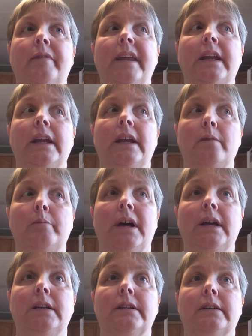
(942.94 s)
thinking I
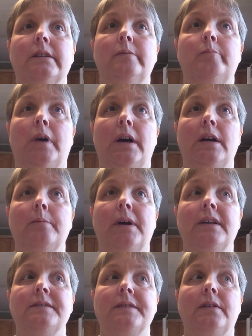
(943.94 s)
might buy
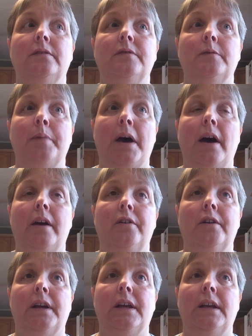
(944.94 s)
myself a
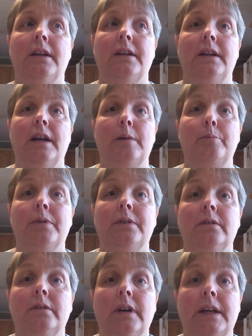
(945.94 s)
pattern and kit it up
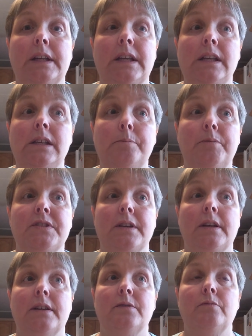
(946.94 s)
at
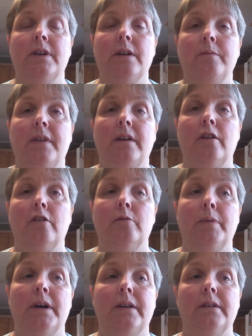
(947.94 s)
keepsakes when I'm there,
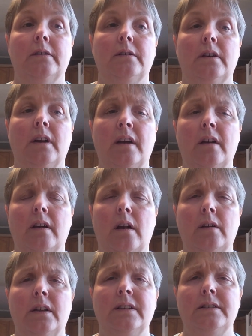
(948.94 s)
but
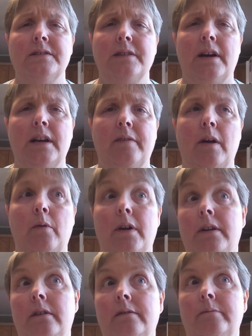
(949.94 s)
I'm going to decide if I
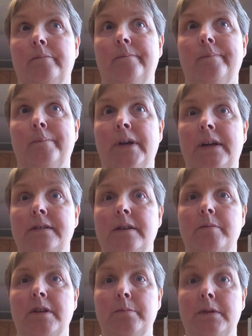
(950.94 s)
want to pick
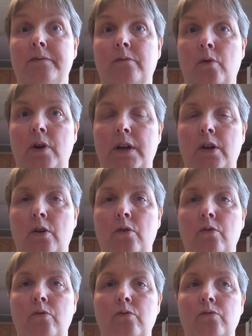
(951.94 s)
something before I
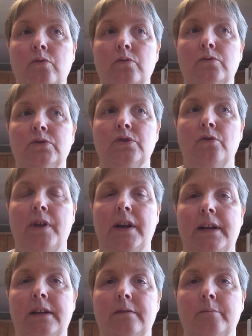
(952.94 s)
go so that
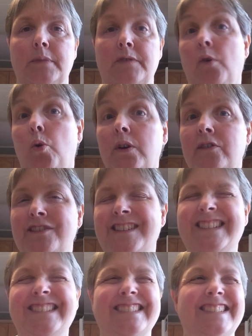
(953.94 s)
I can be
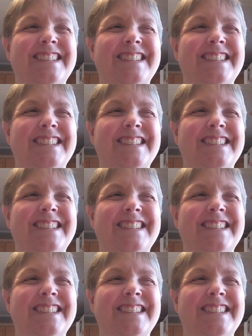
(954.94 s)
focused